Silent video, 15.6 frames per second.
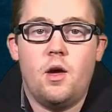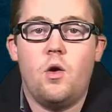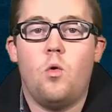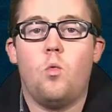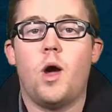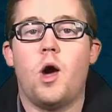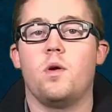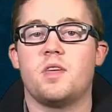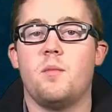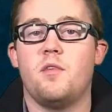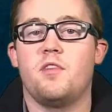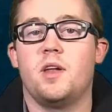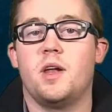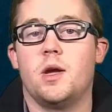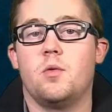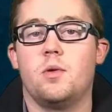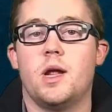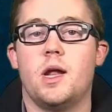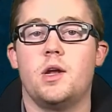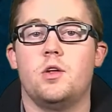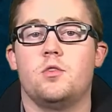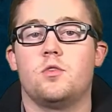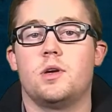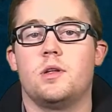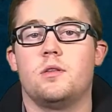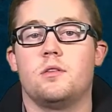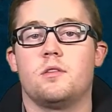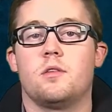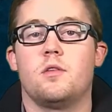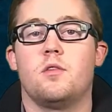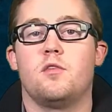where some of the liquid and
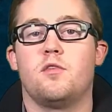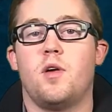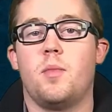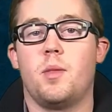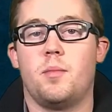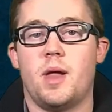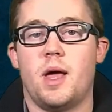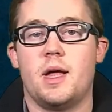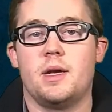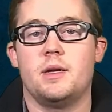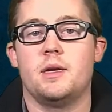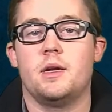nutrients from the blood